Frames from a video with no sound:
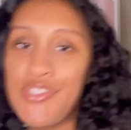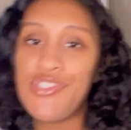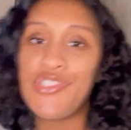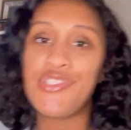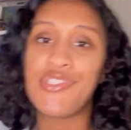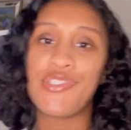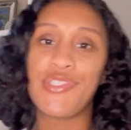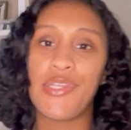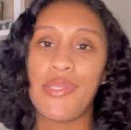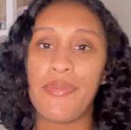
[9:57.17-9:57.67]

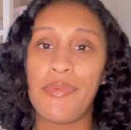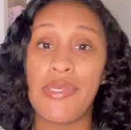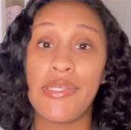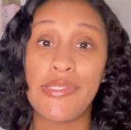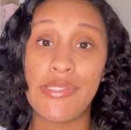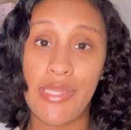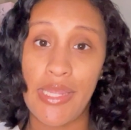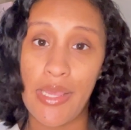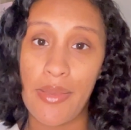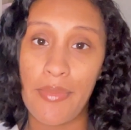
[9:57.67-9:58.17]
just gonna be a
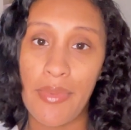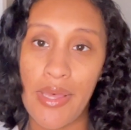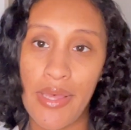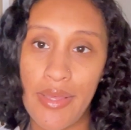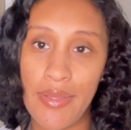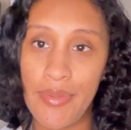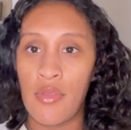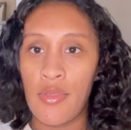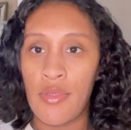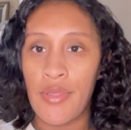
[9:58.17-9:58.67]
standby.
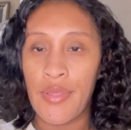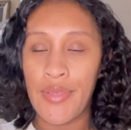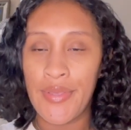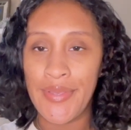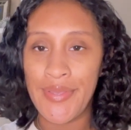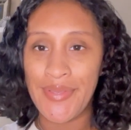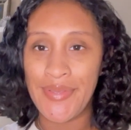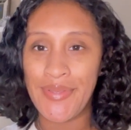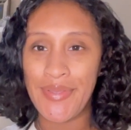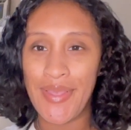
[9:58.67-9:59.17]

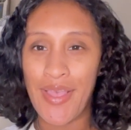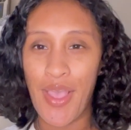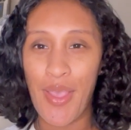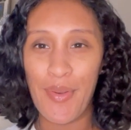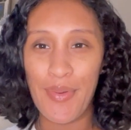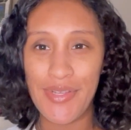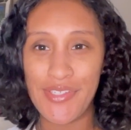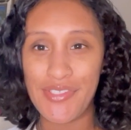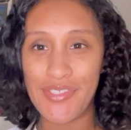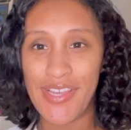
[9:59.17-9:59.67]
All
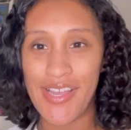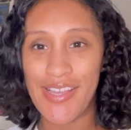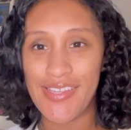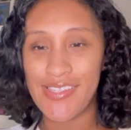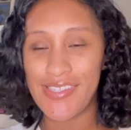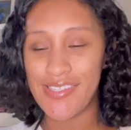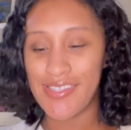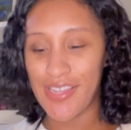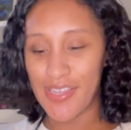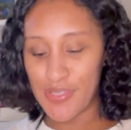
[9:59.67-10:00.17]
right, you guys,
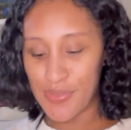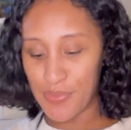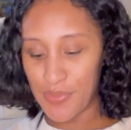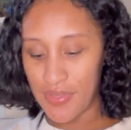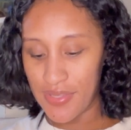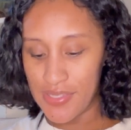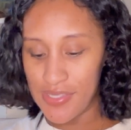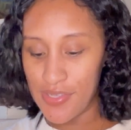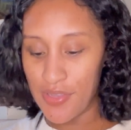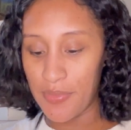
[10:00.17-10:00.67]
this next one,
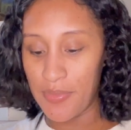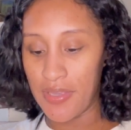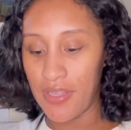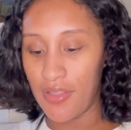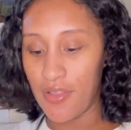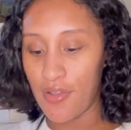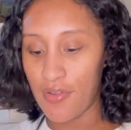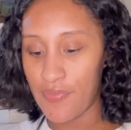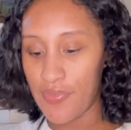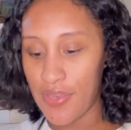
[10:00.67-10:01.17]
this is gonna be a
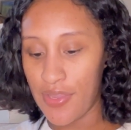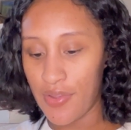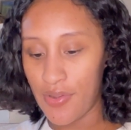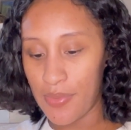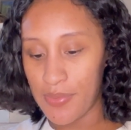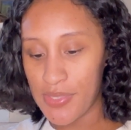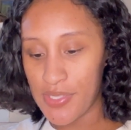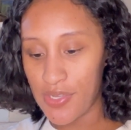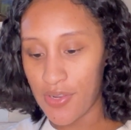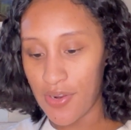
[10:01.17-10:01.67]
long video, I'm
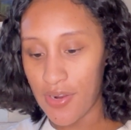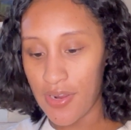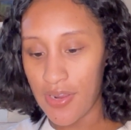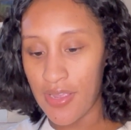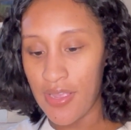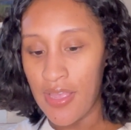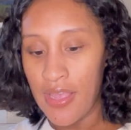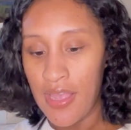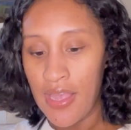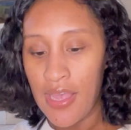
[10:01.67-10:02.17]
sorry.
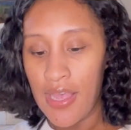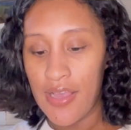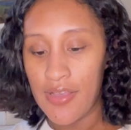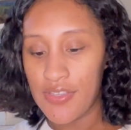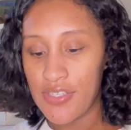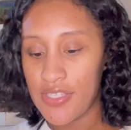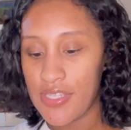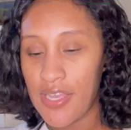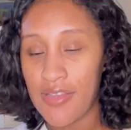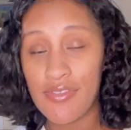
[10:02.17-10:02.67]
I
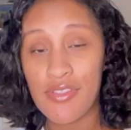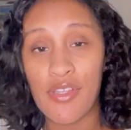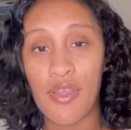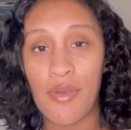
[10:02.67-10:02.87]
just have so